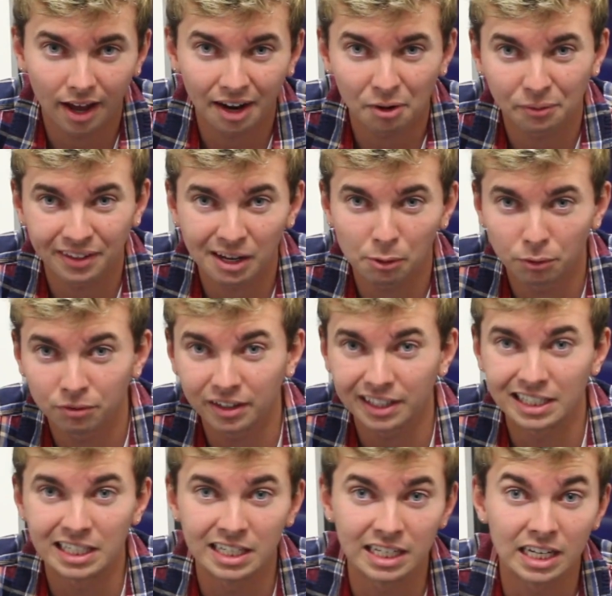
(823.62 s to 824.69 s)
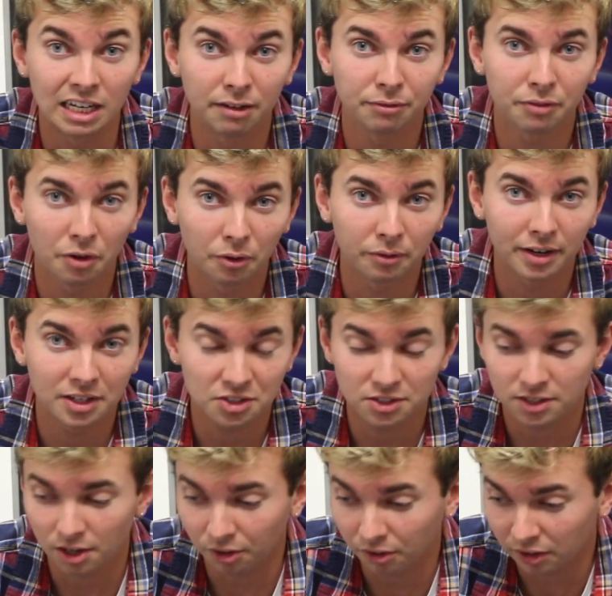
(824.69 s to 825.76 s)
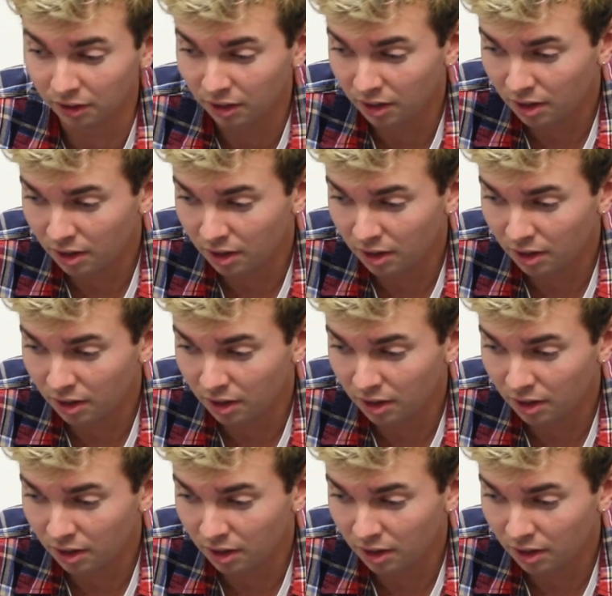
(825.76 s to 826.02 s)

I don't think I would really need a phone necessarily.